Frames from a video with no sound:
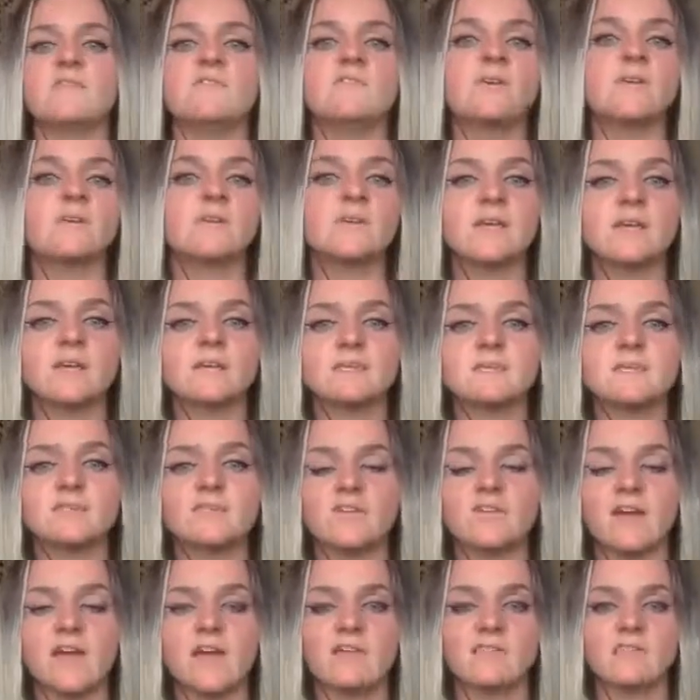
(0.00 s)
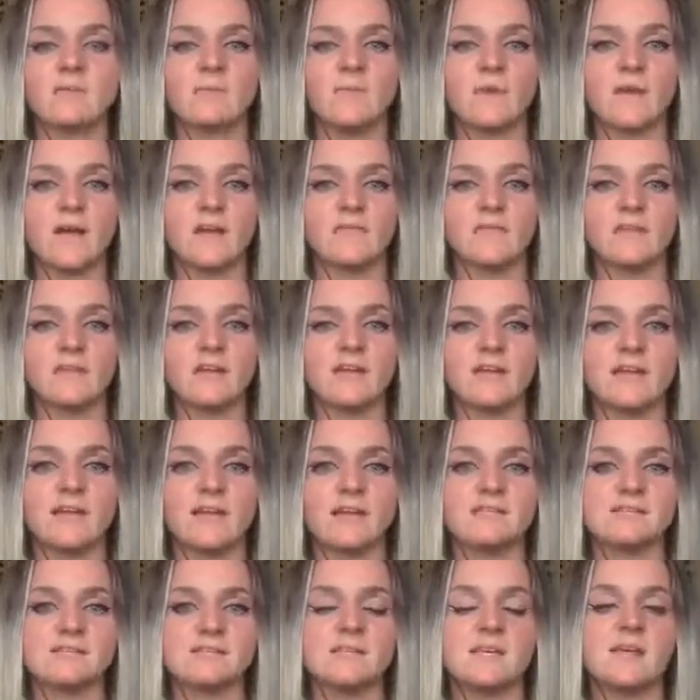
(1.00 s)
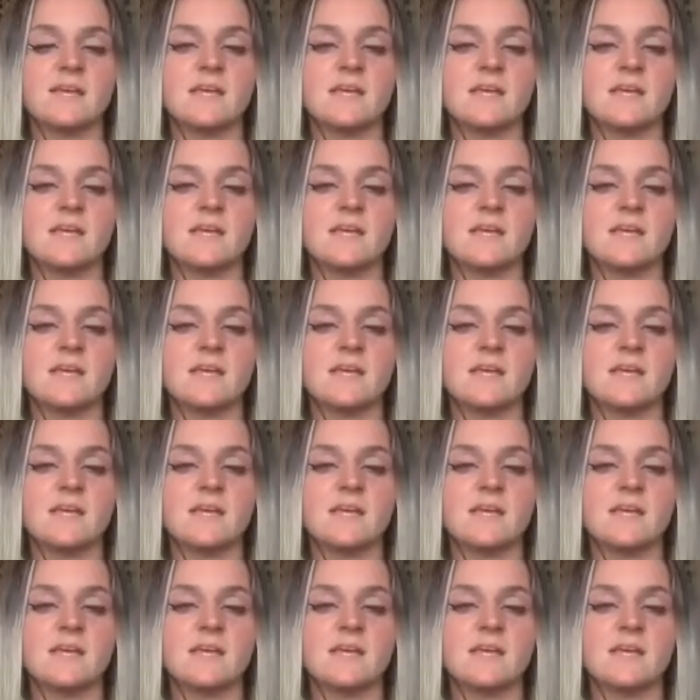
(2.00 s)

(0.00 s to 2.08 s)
feel guilty for it after, whatever it is,